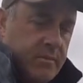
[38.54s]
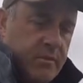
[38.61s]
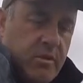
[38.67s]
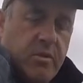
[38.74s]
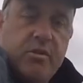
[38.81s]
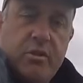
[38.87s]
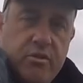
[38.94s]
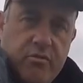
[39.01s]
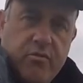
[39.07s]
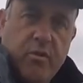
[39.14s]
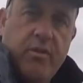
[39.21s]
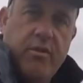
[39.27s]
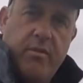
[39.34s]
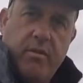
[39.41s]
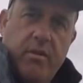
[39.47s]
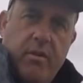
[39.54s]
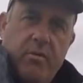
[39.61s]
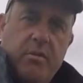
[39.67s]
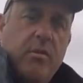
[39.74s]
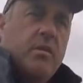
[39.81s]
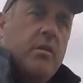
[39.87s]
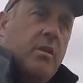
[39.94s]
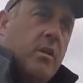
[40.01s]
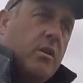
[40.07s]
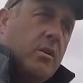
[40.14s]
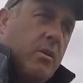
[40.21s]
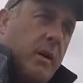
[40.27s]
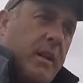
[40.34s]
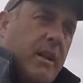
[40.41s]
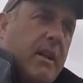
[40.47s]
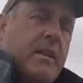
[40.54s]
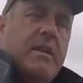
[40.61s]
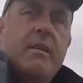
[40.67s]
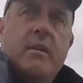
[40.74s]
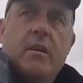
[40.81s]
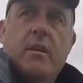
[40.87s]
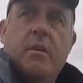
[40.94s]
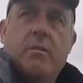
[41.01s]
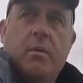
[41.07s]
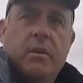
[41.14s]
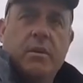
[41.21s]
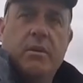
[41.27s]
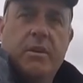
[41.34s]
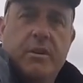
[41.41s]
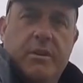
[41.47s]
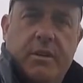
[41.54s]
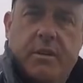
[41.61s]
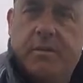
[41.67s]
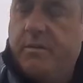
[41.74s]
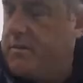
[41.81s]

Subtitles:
So I'll just run through quickly what I'm going to do.